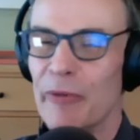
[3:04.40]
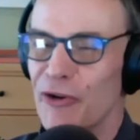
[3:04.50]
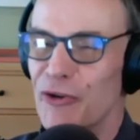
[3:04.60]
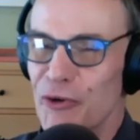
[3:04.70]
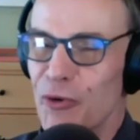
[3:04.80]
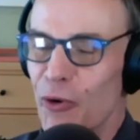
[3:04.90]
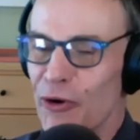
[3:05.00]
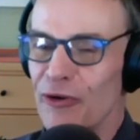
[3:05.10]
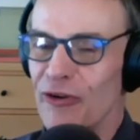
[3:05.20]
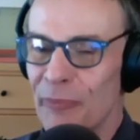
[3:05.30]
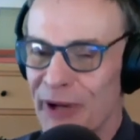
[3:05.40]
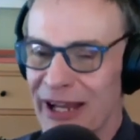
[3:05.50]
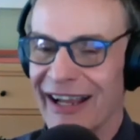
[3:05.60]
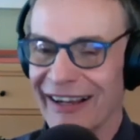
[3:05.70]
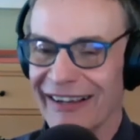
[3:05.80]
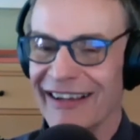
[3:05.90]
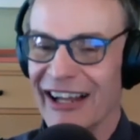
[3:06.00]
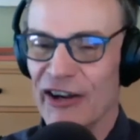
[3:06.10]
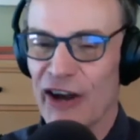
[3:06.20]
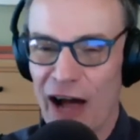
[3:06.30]
a new order of being, a
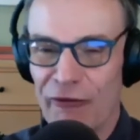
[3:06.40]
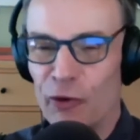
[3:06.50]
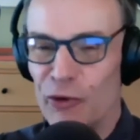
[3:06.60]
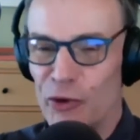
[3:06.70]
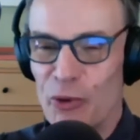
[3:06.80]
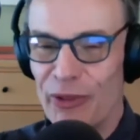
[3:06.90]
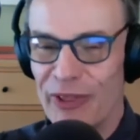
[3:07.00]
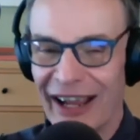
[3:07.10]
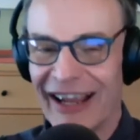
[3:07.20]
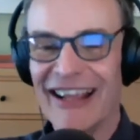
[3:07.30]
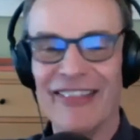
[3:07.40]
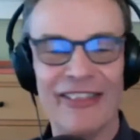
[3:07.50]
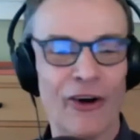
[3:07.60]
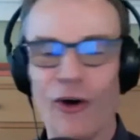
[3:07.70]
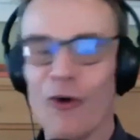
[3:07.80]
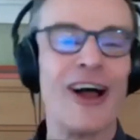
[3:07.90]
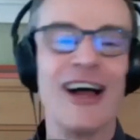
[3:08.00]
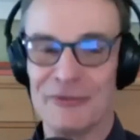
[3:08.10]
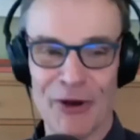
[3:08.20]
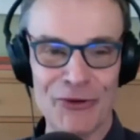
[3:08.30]
novel new thing in the whole
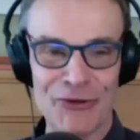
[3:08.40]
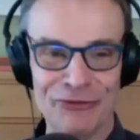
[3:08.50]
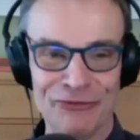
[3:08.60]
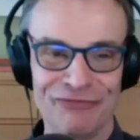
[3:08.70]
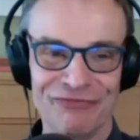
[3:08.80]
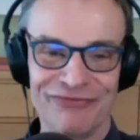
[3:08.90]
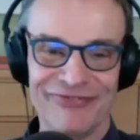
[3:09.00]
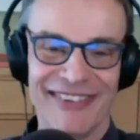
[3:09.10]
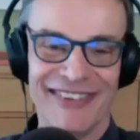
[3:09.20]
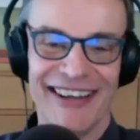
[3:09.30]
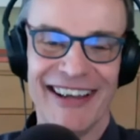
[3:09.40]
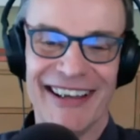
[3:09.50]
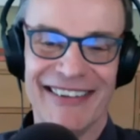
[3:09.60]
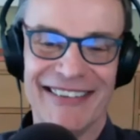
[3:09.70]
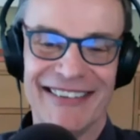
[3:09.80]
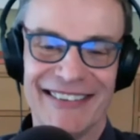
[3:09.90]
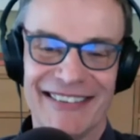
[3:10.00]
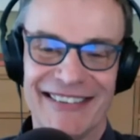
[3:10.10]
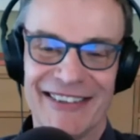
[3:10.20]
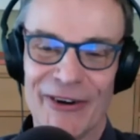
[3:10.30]
cosmos. And
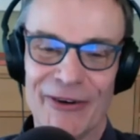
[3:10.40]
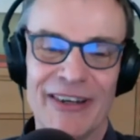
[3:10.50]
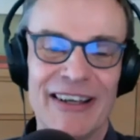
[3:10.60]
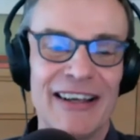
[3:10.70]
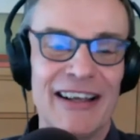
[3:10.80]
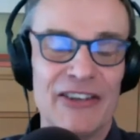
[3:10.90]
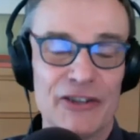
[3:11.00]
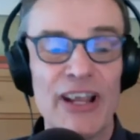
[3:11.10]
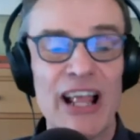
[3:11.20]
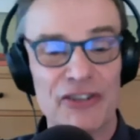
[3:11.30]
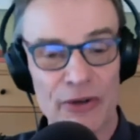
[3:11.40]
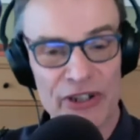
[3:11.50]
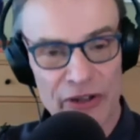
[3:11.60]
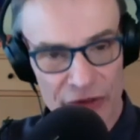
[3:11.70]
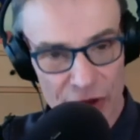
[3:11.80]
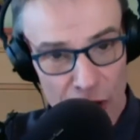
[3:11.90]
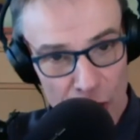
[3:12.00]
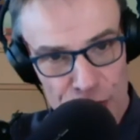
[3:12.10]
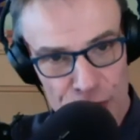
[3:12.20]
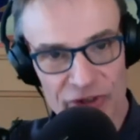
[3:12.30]
so, so yeah, so in the
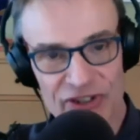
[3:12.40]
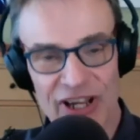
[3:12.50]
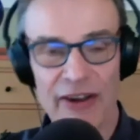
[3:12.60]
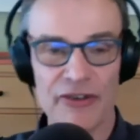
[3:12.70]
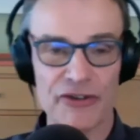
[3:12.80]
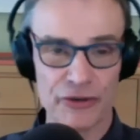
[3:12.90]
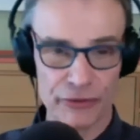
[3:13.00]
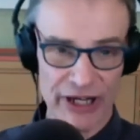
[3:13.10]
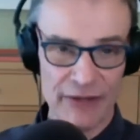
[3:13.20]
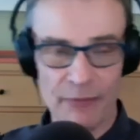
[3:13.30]
cultural side of the street,